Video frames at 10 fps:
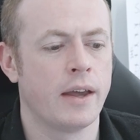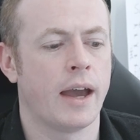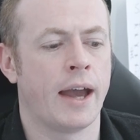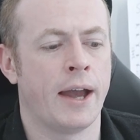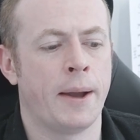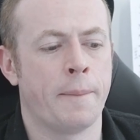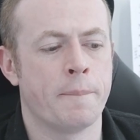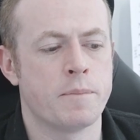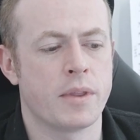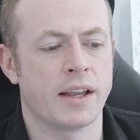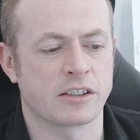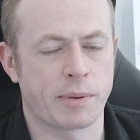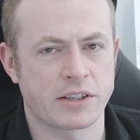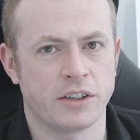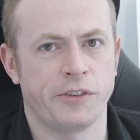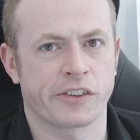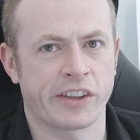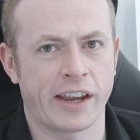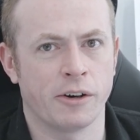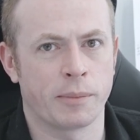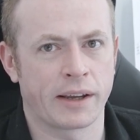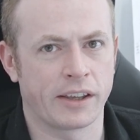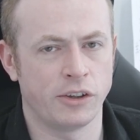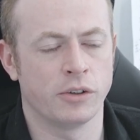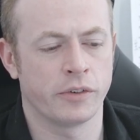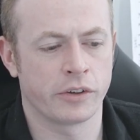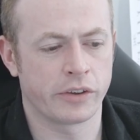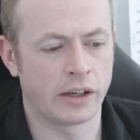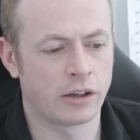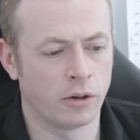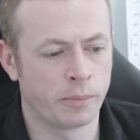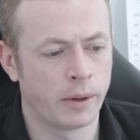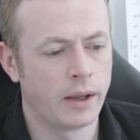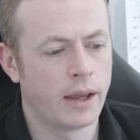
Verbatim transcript: um, especially if you're setting up like a university club.